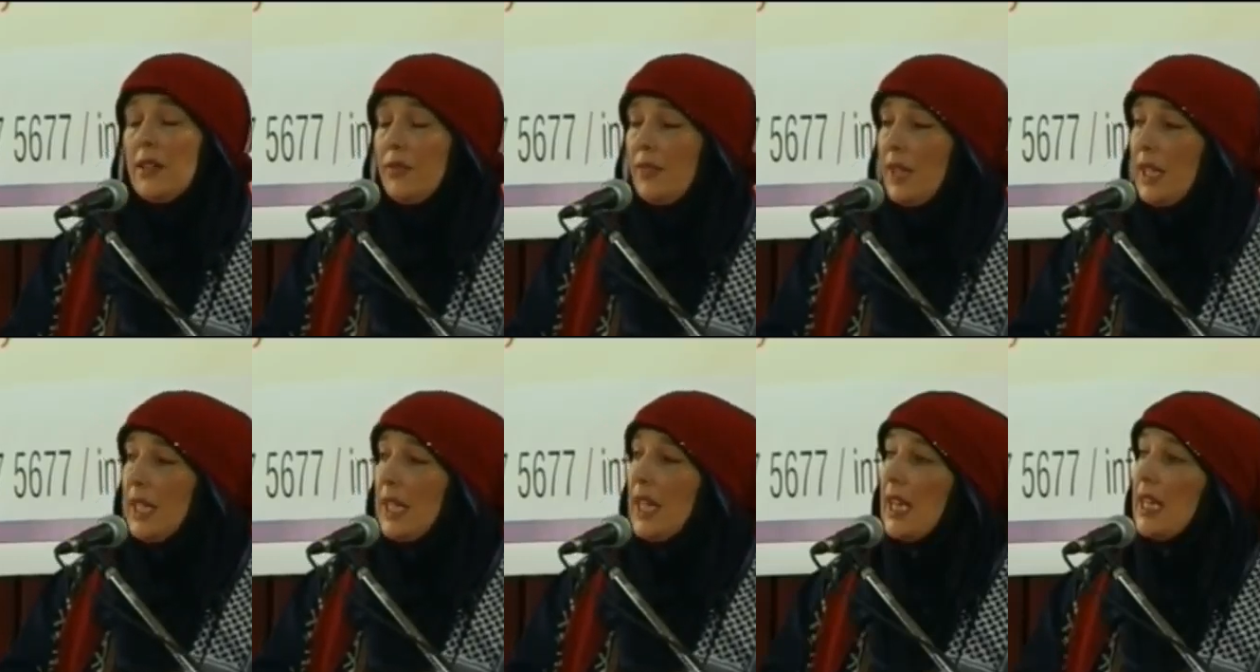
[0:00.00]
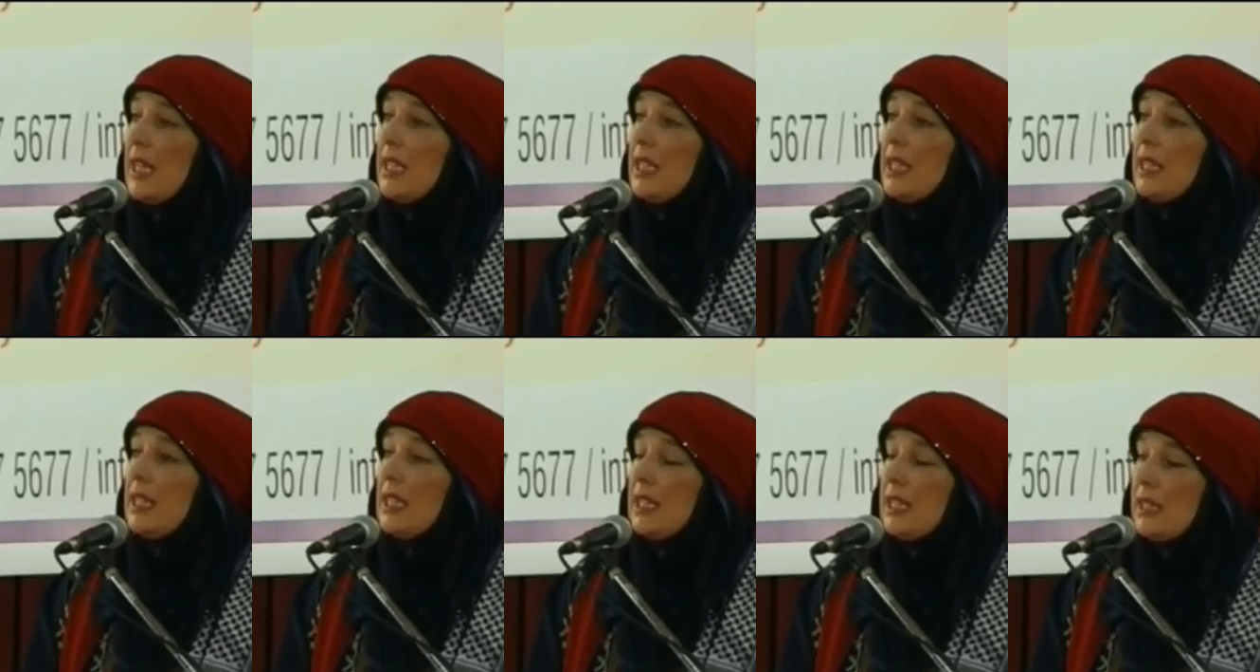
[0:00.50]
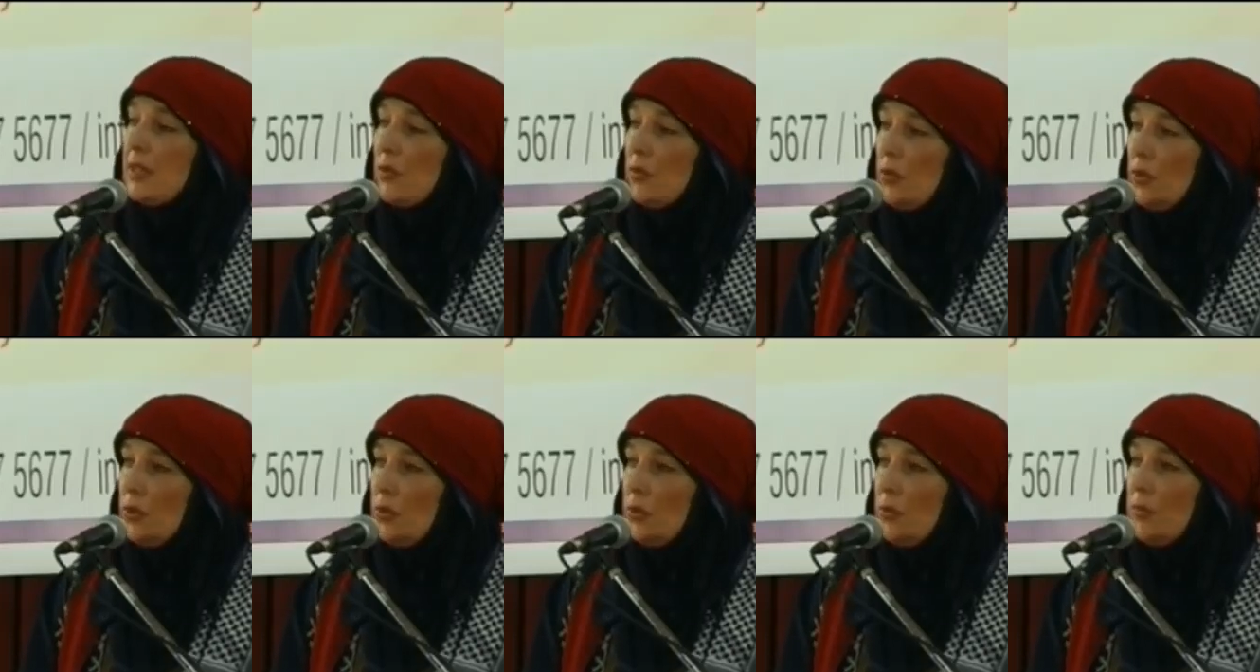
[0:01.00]
had vacated
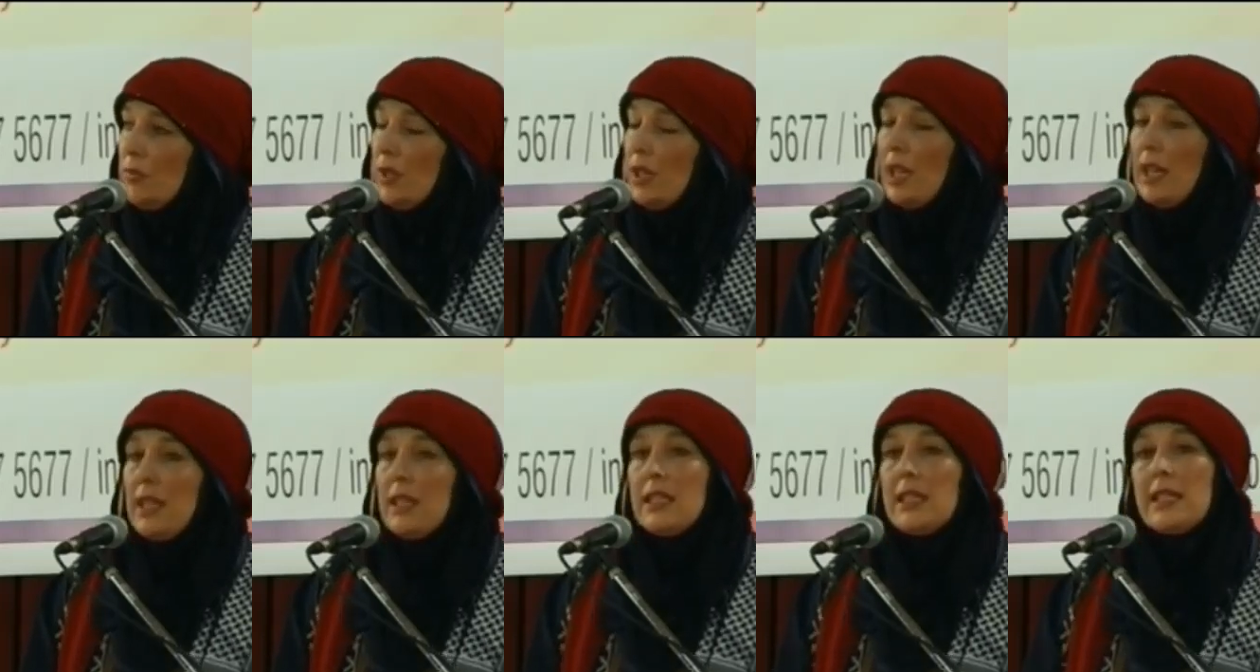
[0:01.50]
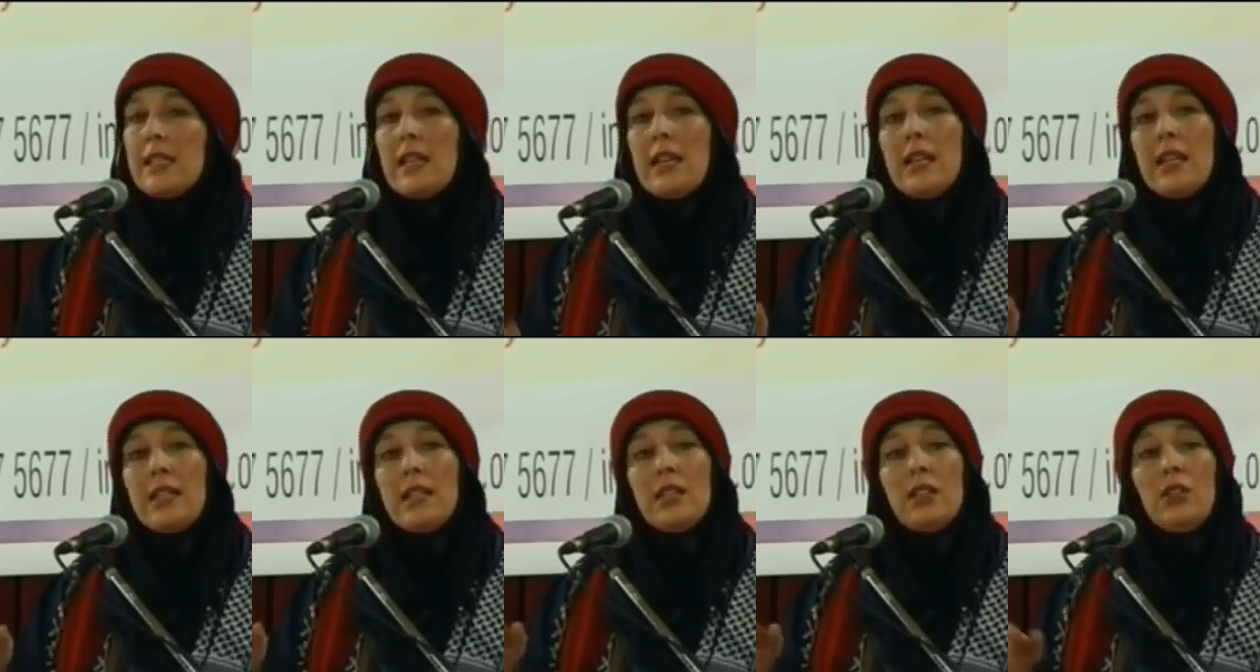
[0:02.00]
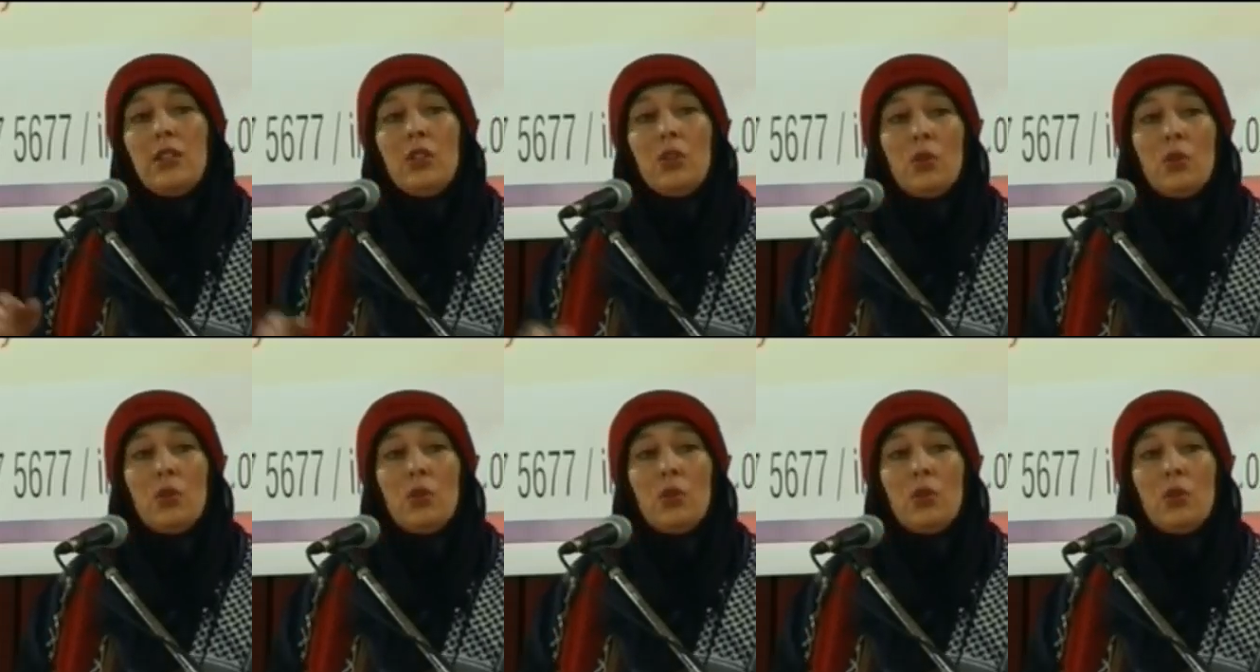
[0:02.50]
his room and said,